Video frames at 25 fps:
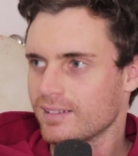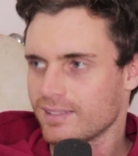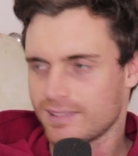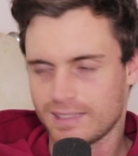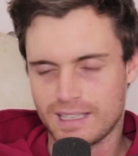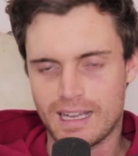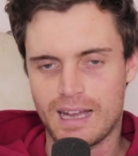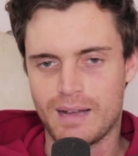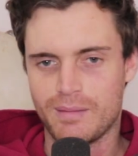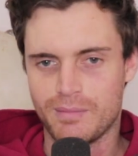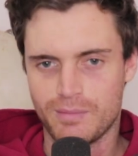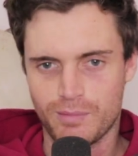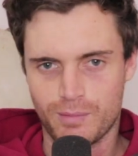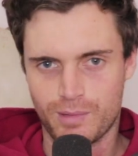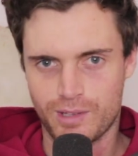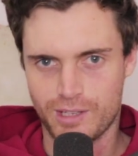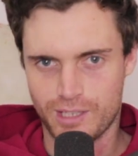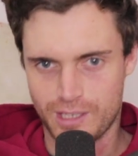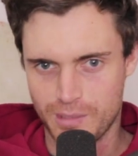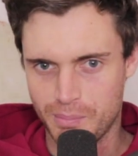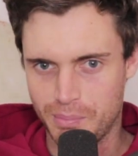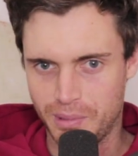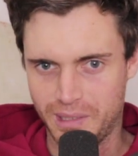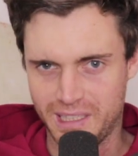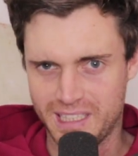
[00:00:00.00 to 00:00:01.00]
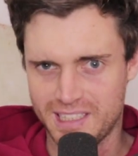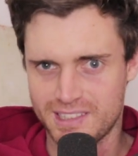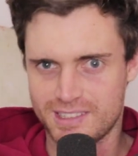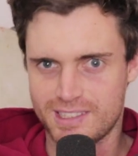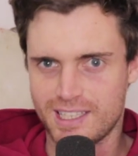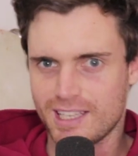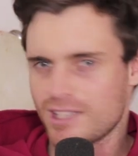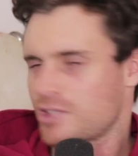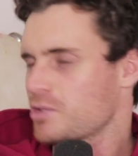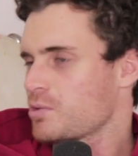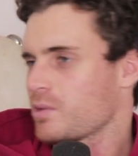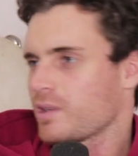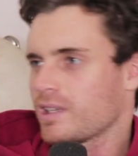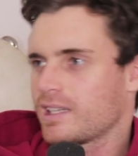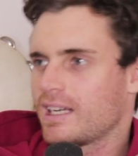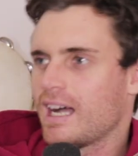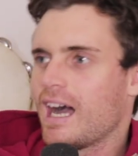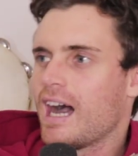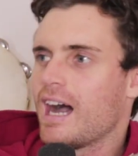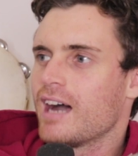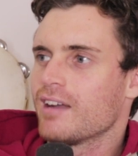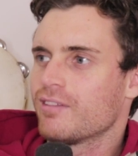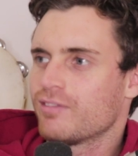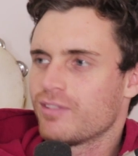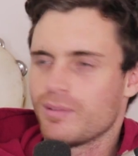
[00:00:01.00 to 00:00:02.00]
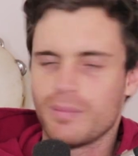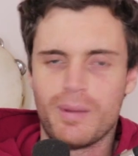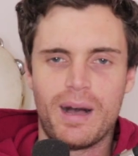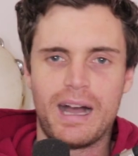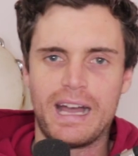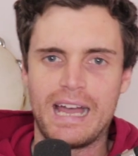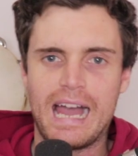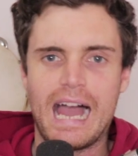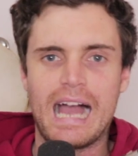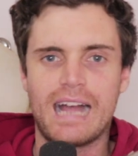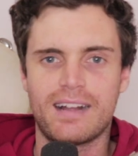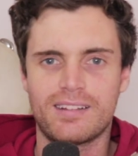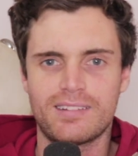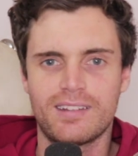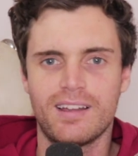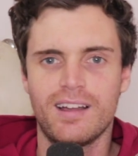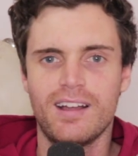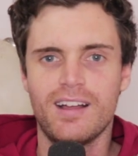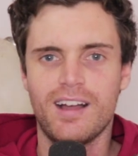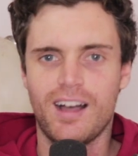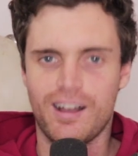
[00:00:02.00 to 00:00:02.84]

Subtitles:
Yeah, with a complete disregard for my act.